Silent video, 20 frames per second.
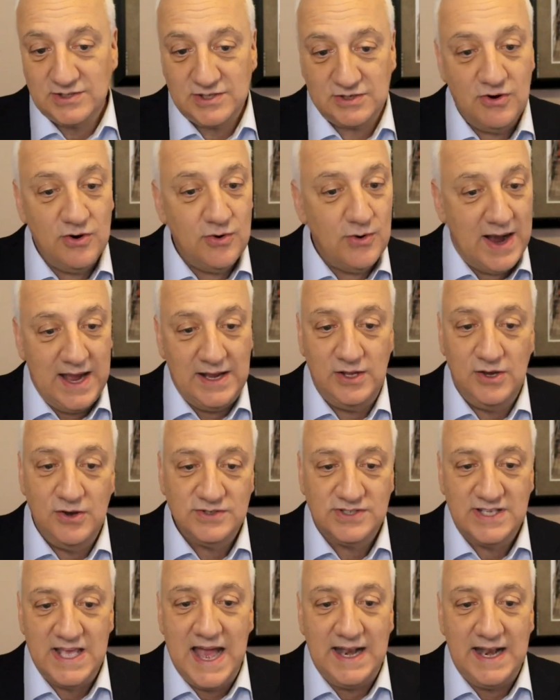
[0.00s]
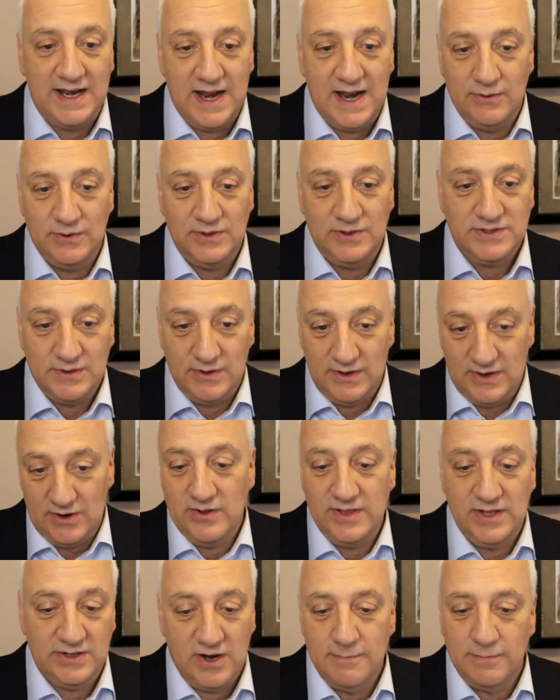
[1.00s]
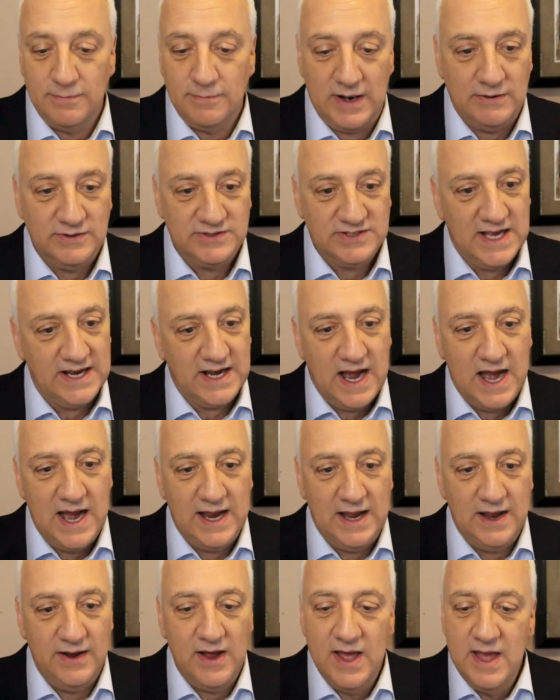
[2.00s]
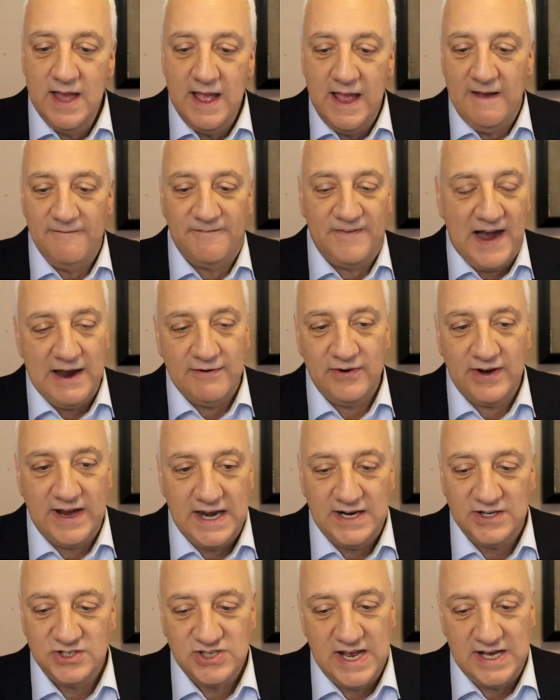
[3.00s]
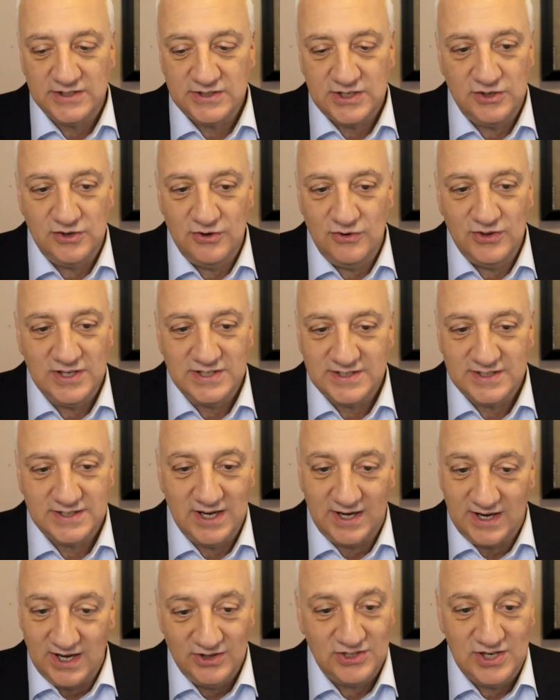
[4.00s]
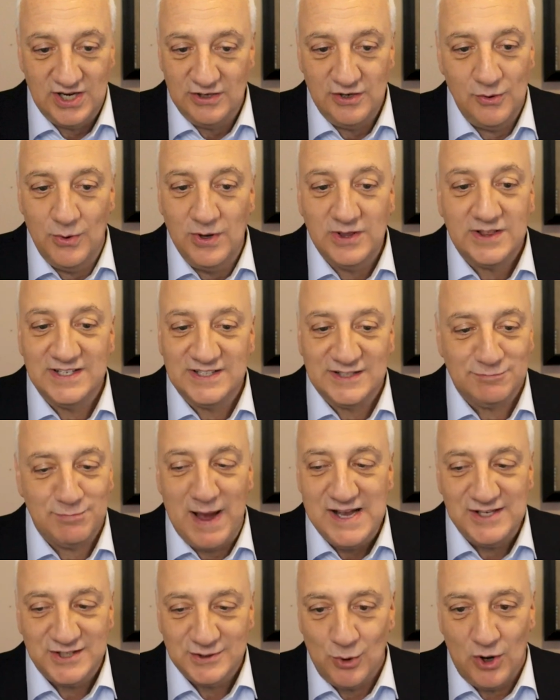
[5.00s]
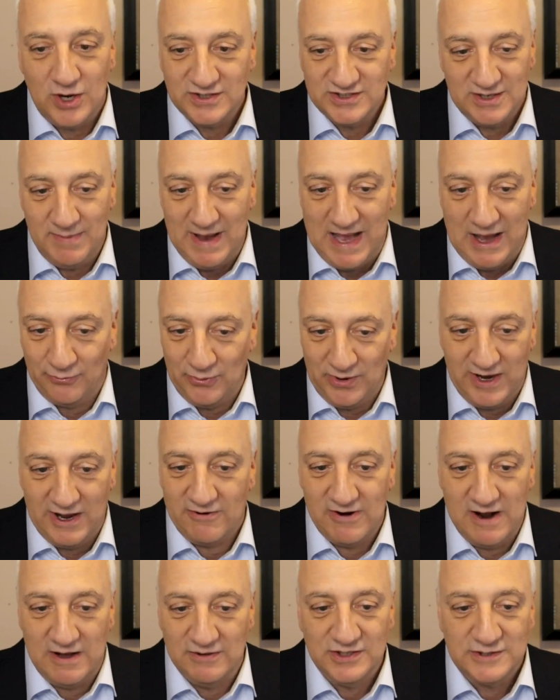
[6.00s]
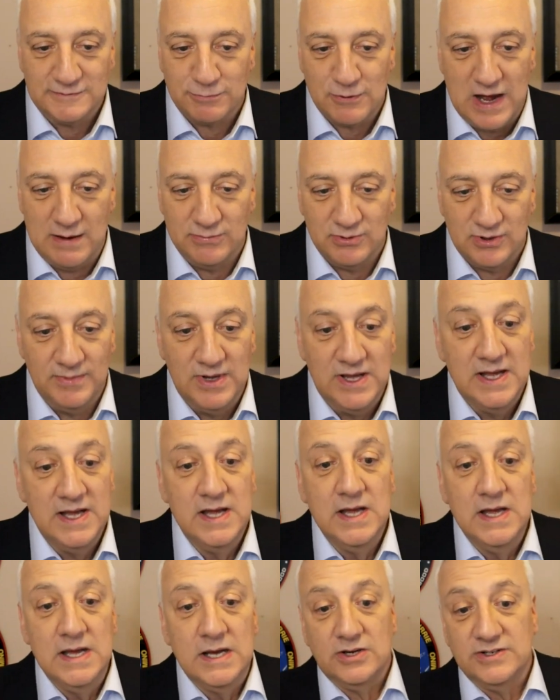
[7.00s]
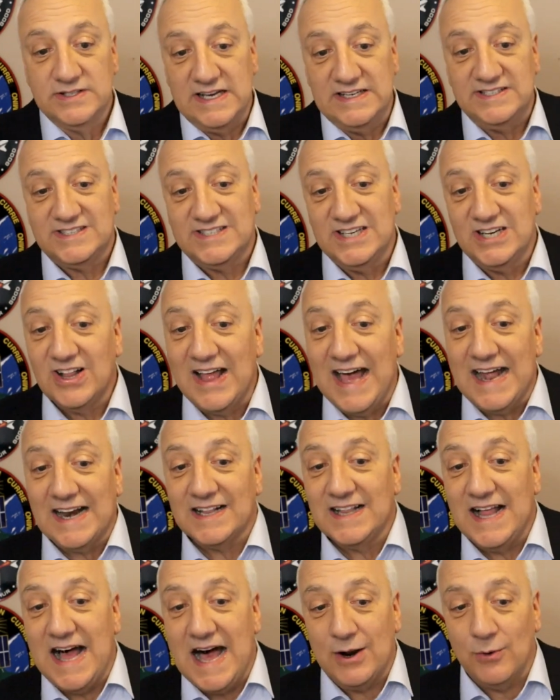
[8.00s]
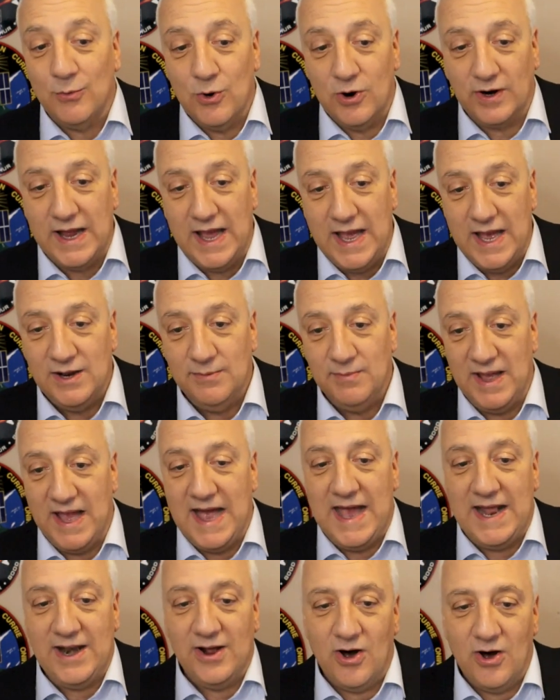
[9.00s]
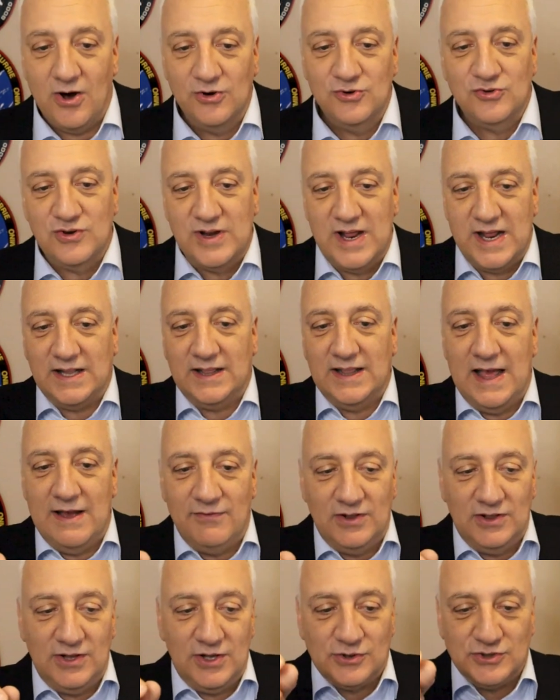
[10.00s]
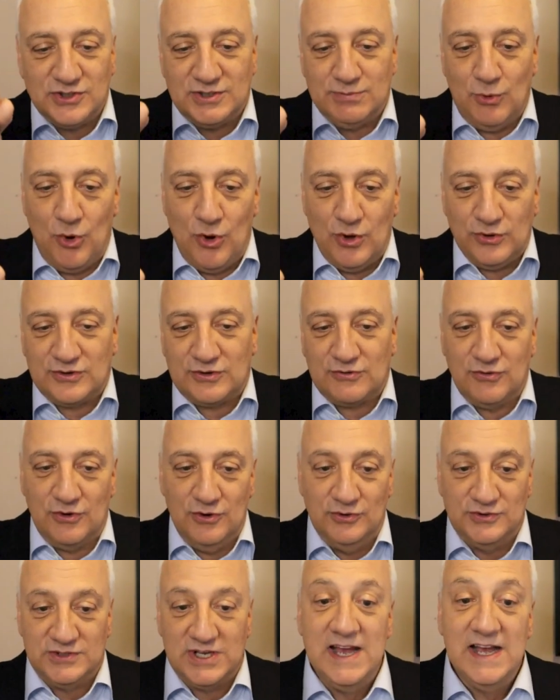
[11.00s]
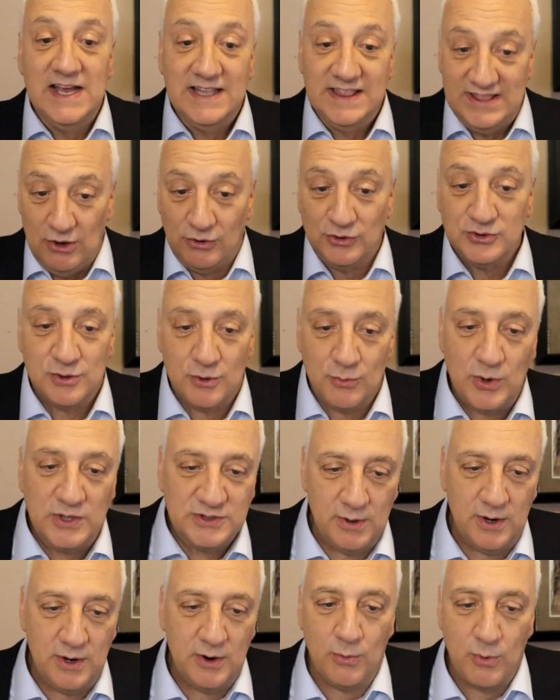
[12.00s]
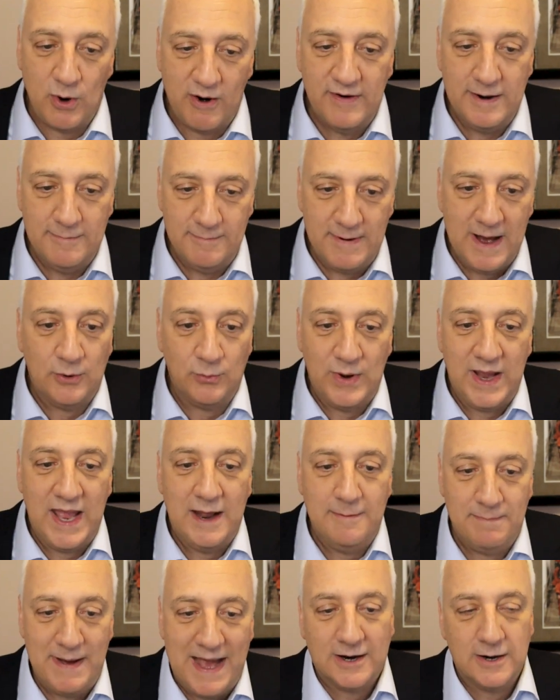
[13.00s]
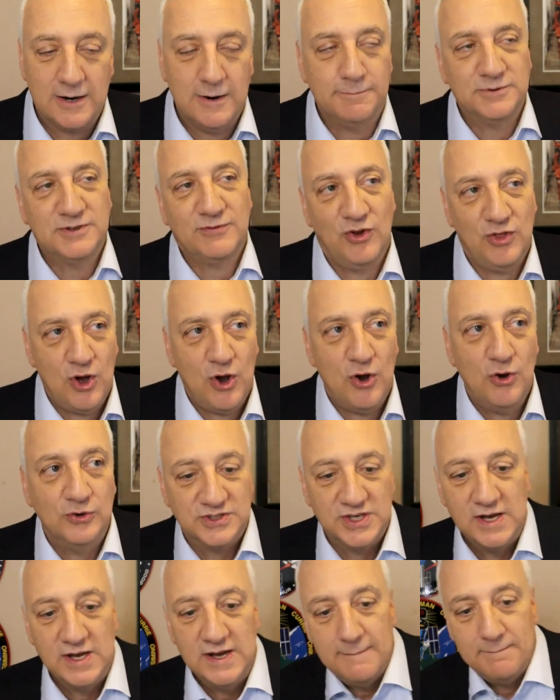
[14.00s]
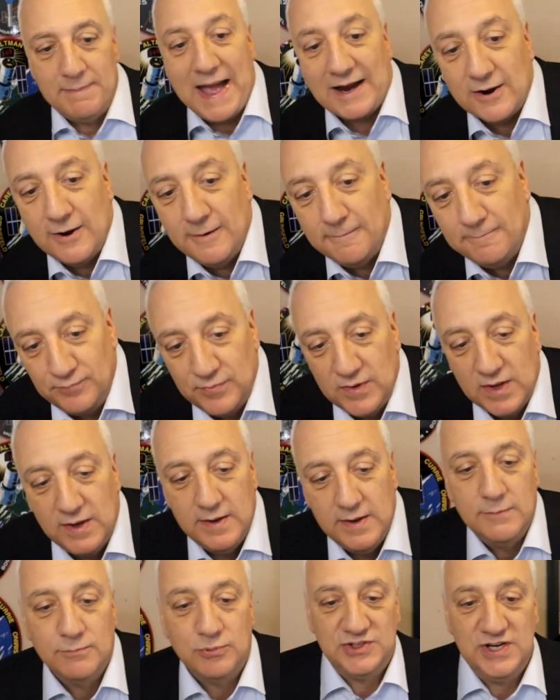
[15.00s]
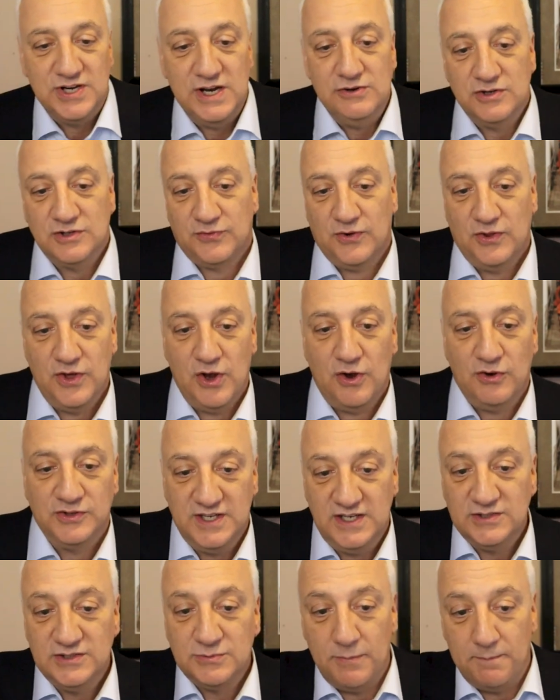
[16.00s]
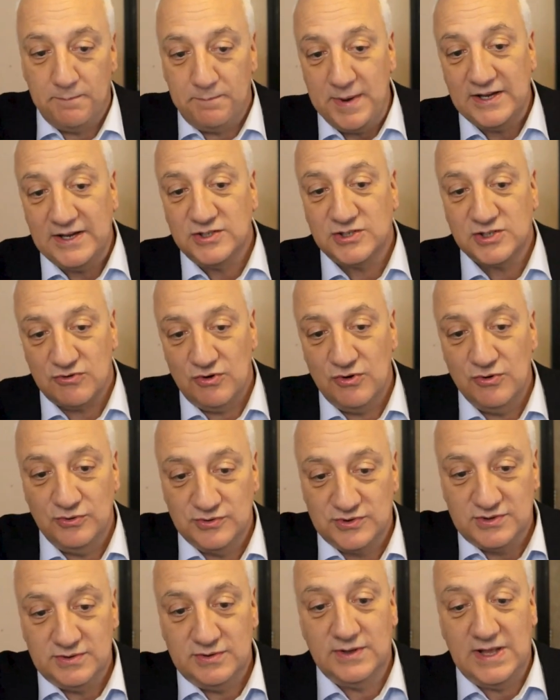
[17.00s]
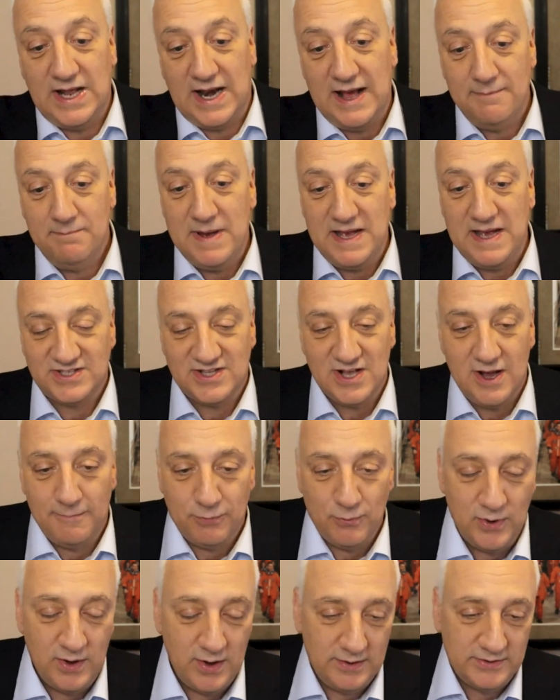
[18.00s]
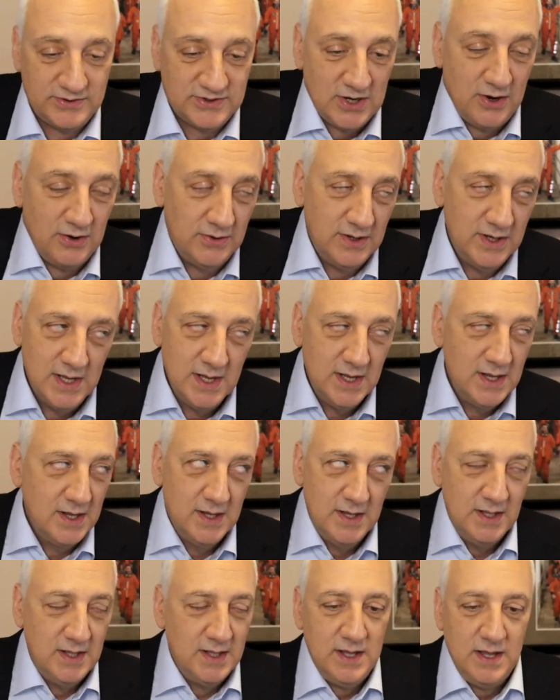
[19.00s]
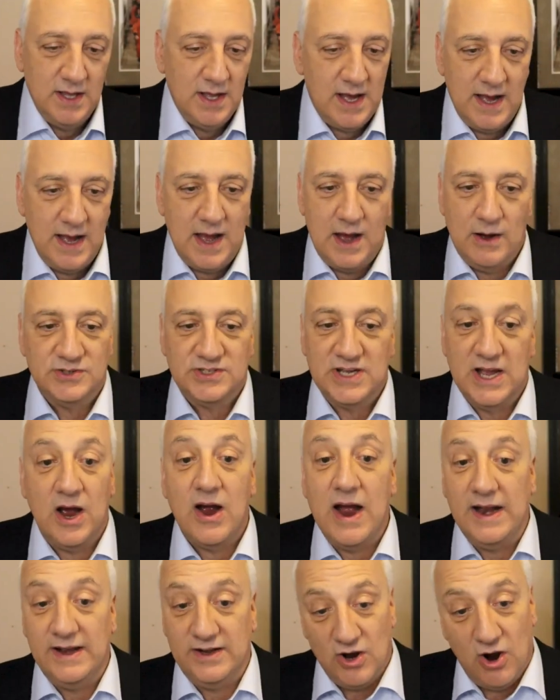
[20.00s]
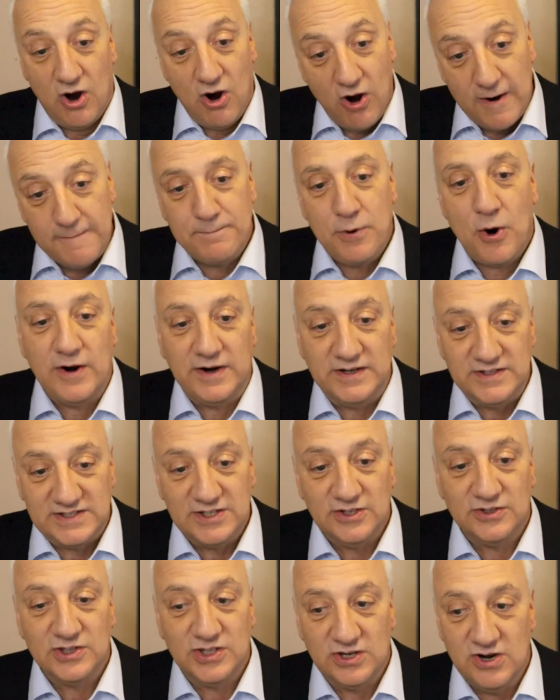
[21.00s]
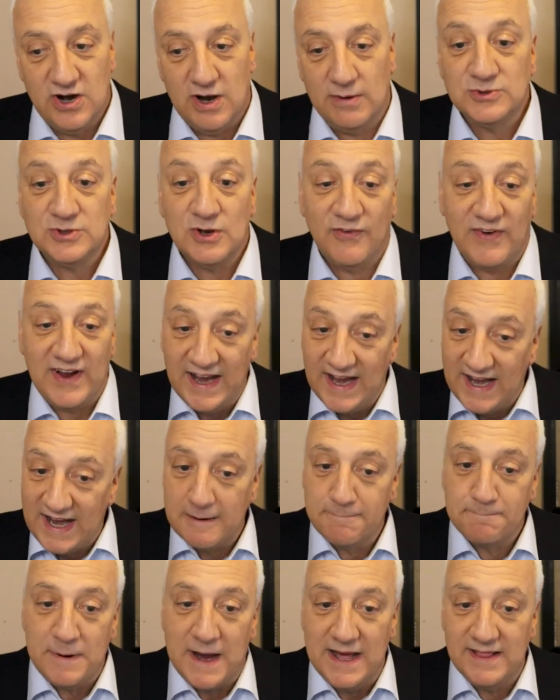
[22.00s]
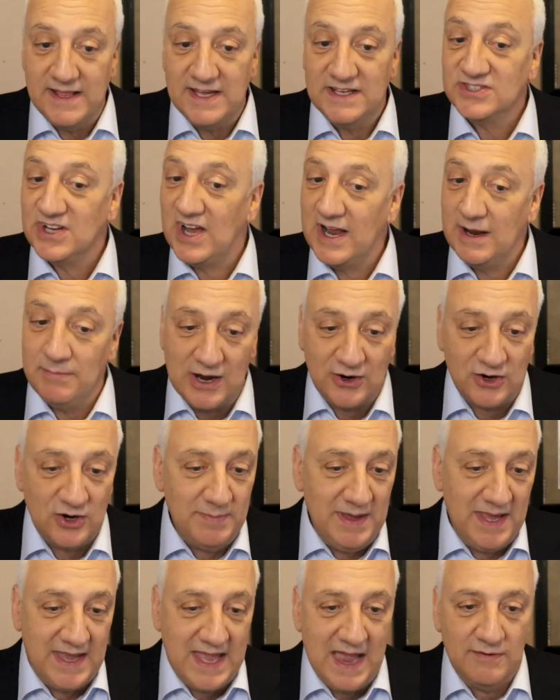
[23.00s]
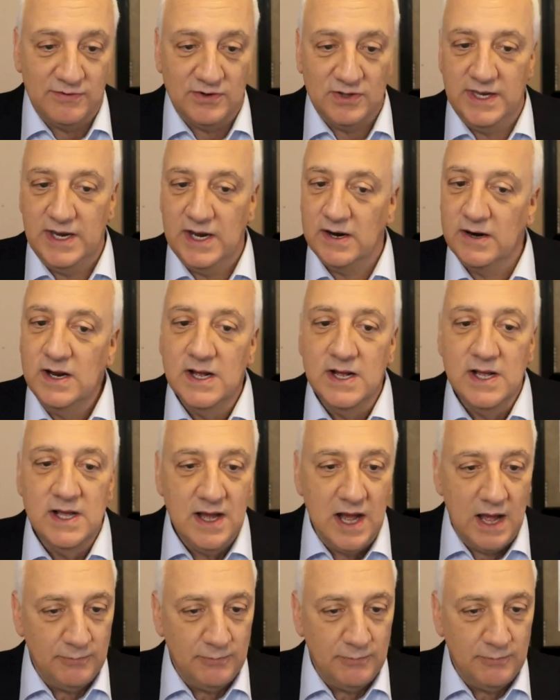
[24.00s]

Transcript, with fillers: that screw i used that and i was and on the hubble and i was like i if i ever get a chance to do this to continue with the spacewalk somehow if we get around this problem because i still had a lot of work ahead of me i had 111 little small screws those are the ones we were worried about and we had backups for those backup procedures for those these were big screws that i messed up with so I was like, all right, the hard part is still to come. So if I can get by this, I am not going to be cavalier.